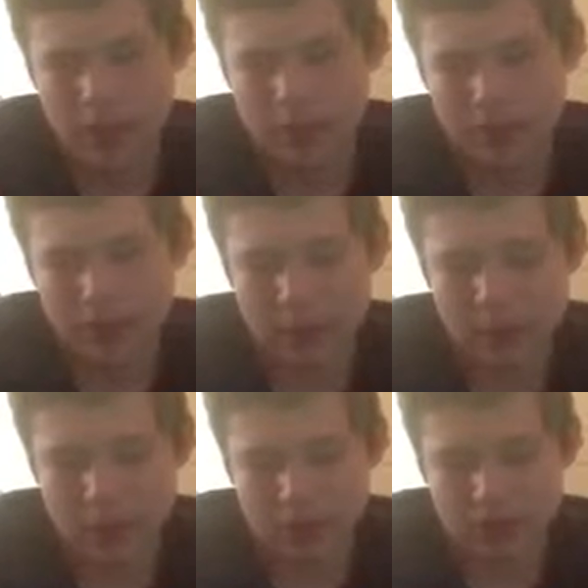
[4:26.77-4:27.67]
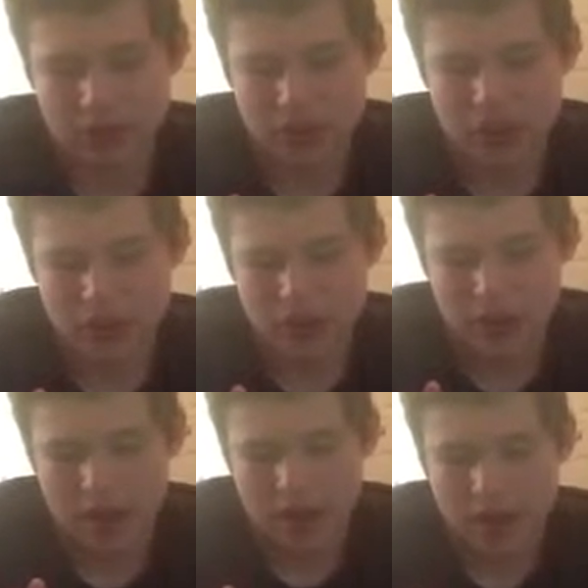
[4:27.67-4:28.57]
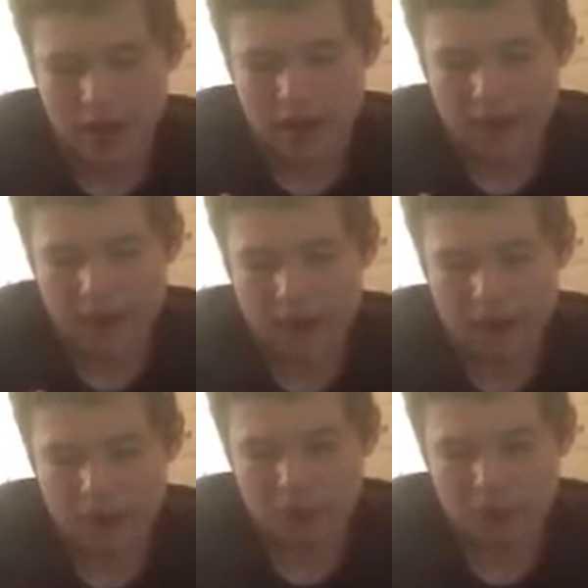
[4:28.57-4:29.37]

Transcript: that they purchased it, and they hired the